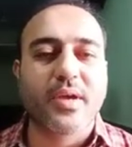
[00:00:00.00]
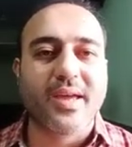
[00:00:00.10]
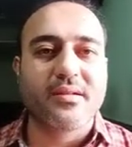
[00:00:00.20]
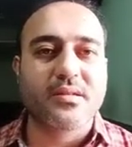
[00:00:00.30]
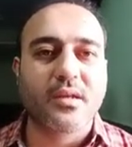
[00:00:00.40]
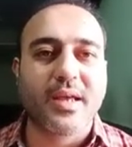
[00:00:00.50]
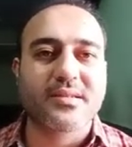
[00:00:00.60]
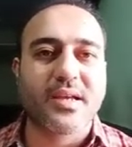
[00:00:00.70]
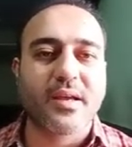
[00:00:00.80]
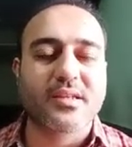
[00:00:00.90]
Caressing,
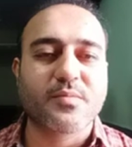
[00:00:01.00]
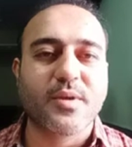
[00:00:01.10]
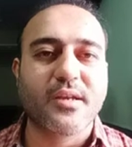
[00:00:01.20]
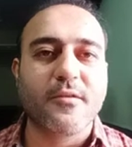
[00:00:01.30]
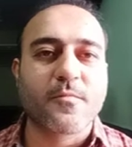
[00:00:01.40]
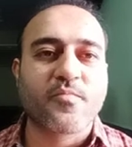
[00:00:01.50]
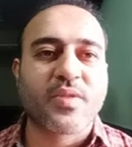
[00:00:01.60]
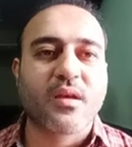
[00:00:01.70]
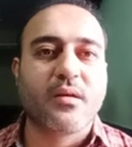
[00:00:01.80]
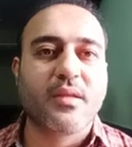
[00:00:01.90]
as I explained,
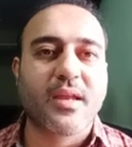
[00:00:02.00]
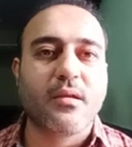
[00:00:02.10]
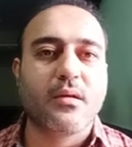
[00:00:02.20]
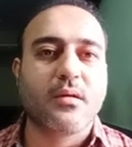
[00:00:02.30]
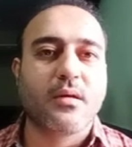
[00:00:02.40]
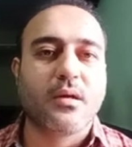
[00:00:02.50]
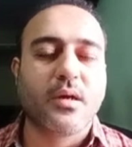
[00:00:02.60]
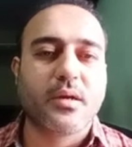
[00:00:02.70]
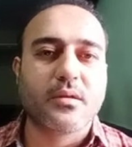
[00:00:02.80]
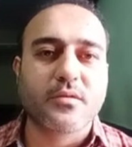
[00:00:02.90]
then
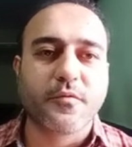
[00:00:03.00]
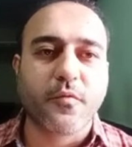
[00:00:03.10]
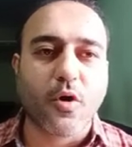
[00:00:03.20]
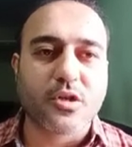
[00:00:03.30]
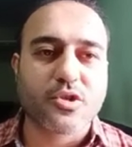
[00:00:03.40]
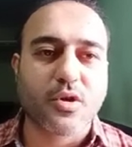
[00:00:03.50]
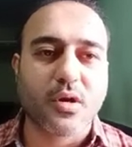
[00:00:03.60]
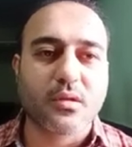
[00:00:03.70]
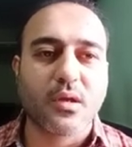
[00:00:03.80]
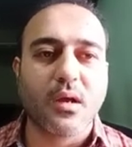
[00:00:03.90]
it is for sure
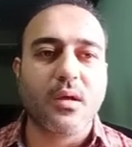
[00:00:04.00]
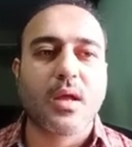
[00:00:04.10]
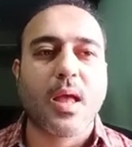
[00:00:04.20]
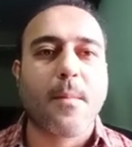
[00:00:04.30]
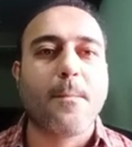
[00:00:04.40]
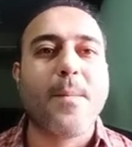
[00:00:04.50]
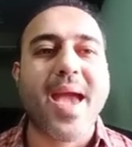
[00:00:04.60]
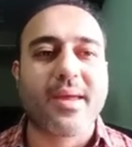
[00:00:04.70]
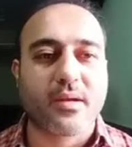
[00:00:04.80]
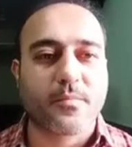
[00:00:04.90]
the
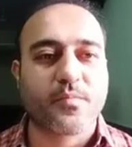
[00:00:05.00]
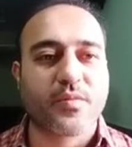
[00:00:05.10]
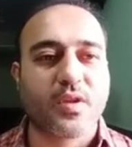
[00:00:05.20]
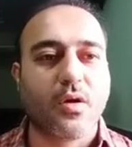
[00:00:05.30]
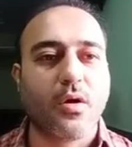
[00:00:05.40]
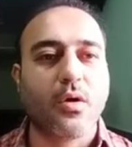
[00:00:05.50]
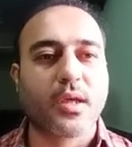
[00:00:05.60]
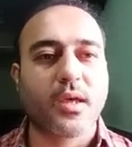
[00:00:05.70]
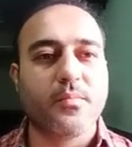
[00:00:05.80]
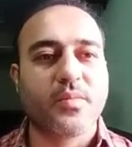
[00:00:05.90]
bear.
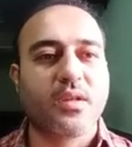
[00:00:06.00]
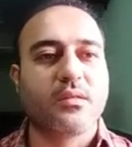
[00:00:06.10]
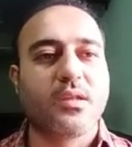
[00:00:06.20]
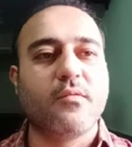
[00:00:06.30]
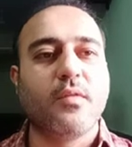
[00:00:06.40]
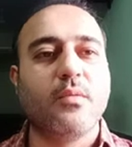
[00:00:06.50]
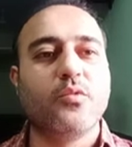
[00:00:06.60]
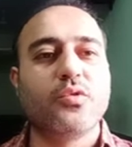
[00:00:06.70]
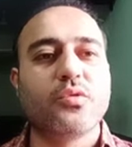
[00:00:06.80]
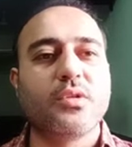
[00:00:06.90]
Okay, then we'll
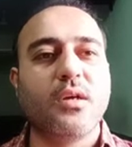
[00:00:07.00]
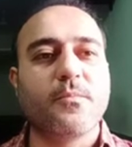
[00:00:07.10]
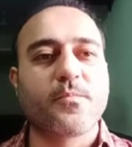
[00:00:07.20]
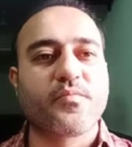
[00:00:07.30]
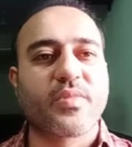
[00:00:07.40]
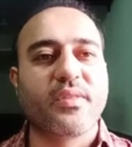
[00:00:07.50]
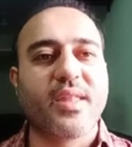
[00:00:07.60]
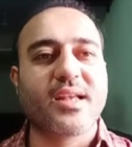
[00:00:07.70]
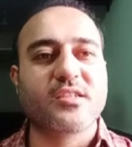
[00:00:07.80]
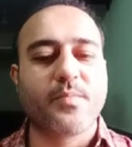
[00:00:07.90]
move to the
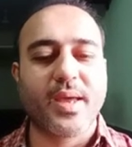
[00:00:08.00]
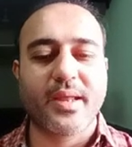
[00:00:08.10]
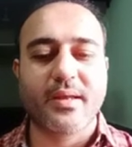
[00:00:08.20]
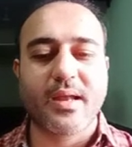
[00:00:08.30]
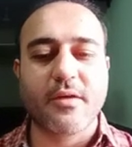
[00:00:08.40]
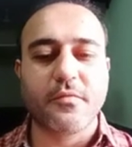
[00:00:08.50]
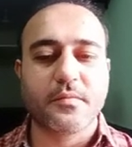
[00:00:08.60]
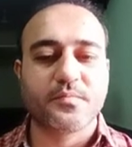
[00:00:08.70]
next paragraph.